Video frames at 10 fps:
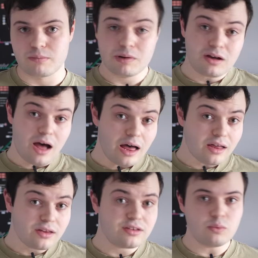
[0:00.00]
it
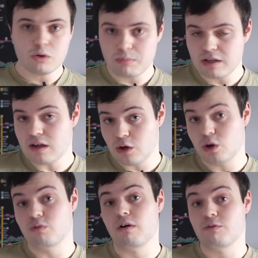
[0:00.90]
because it would mean that you
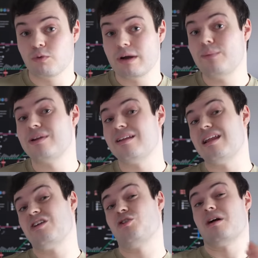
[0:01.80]
can run frequent
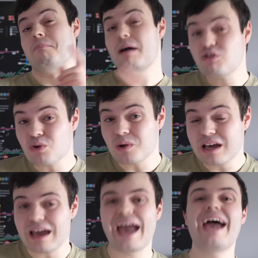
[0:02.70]
electric
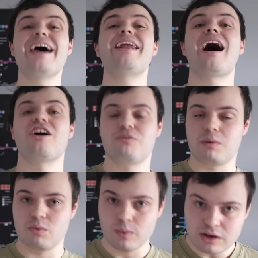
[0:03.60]
Metrolink and
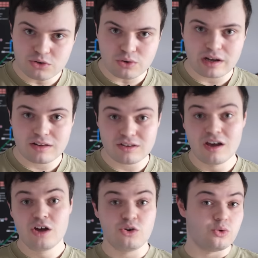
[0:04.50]
high-speed rail trains
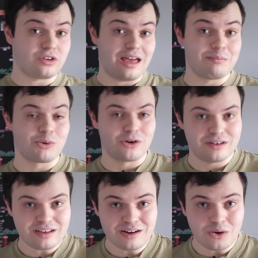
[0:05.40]
to San
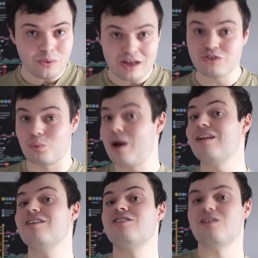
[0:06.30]
Bernardino as
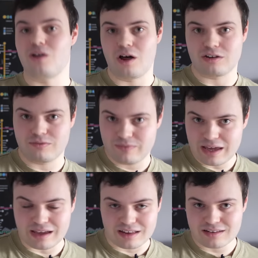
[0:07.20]
well as to Las
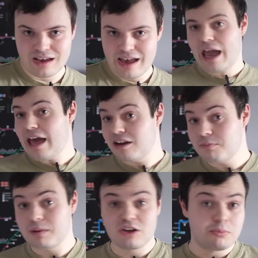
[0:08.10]
Vegas. And
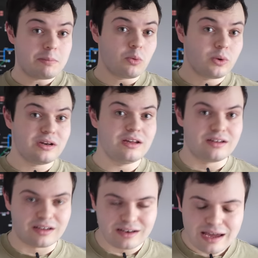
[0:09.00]
because people wouldn't need to
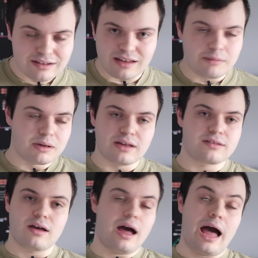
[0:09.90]
connect and
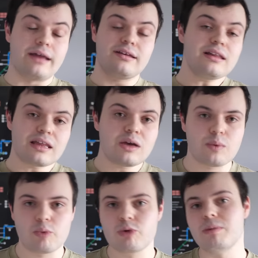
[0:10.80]
because Ideally,
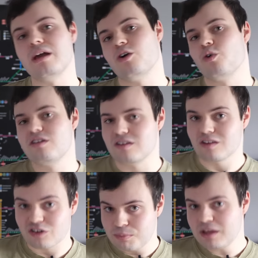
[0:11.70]
we would be increasing
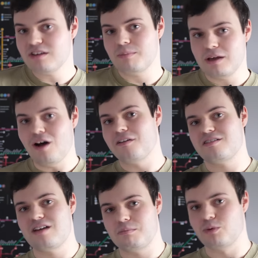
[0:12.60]
the speeds a bit on the
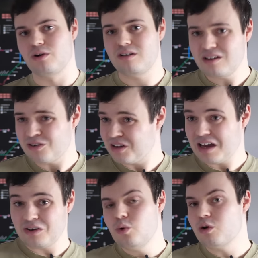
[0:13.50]
San Bernardino
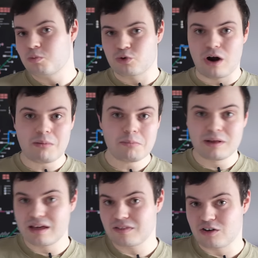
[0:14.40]
line. You could probably
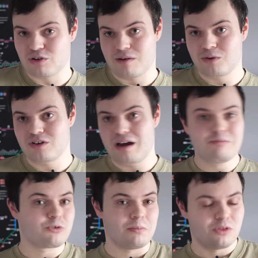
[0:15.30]
get the travel time
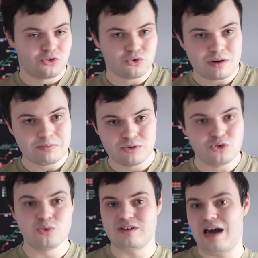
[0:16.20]
from the Strip
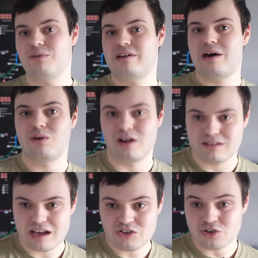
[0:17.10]
to downtown Los
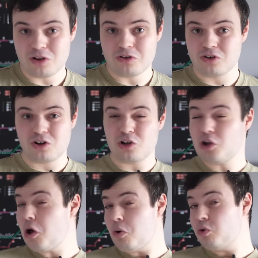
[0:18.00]
Angeles
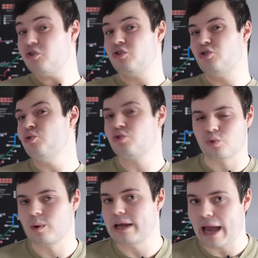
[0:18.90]
close to
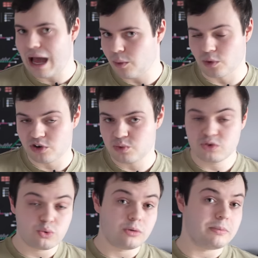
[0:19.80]
three hours,
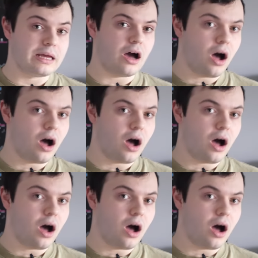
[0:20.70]
which would be